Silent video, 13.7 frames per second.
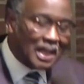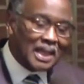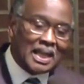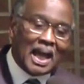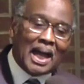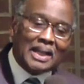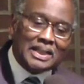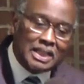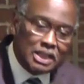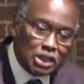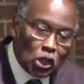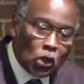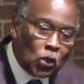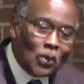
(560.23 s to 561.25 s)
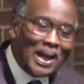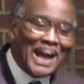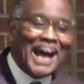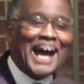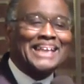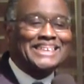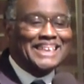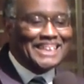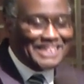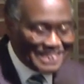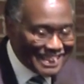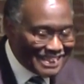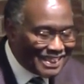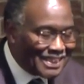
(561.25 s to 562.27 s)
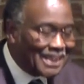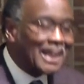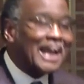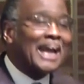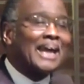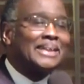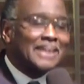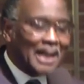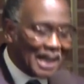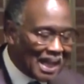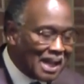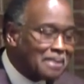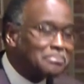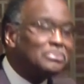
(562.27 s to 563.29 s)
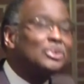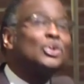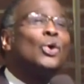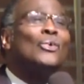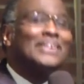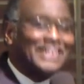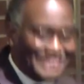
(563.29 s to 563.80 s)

and I know I can get it, and I'm going